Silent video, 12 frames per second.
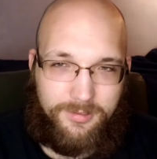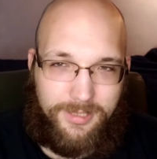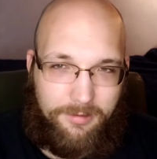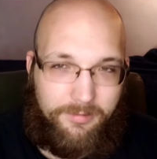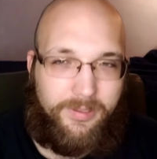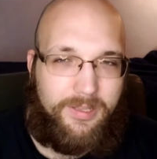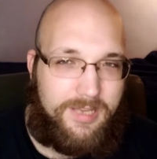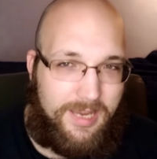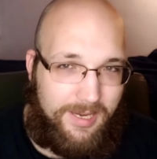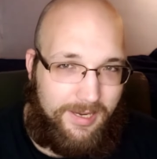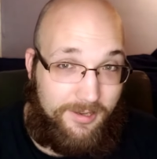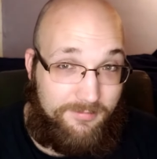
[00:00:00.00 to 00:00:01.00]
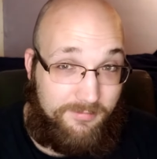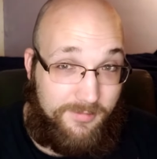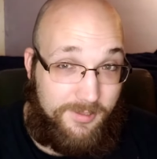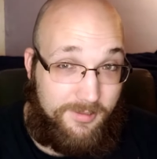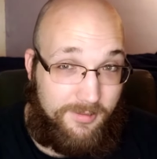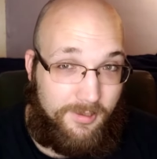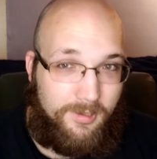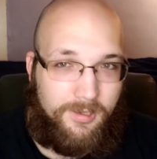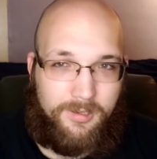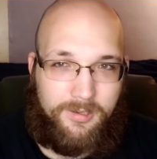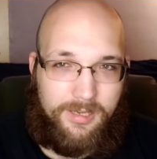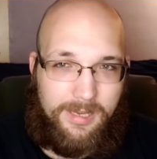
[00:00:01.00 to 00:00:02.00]
Get with the times,
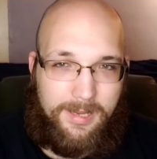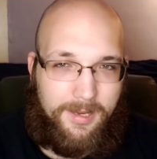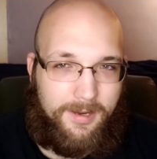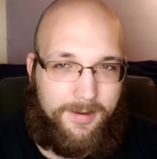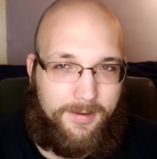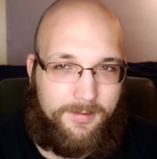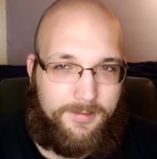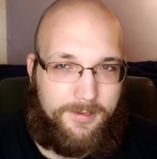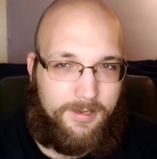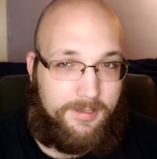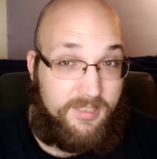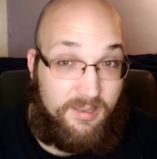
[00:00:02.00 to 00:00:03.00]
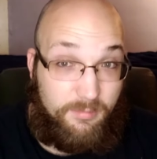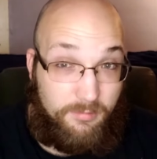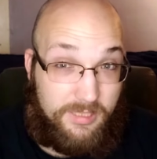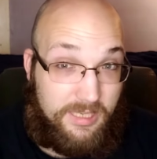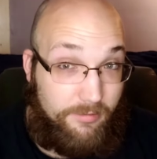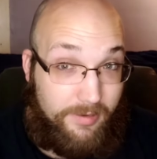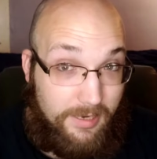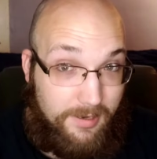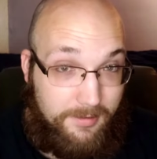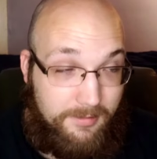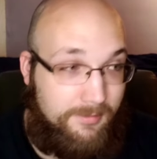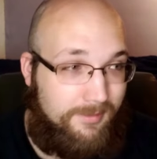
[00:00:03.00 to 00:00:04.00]
and accept what's going
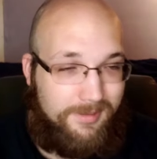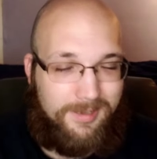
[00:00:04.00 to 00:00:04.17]
on.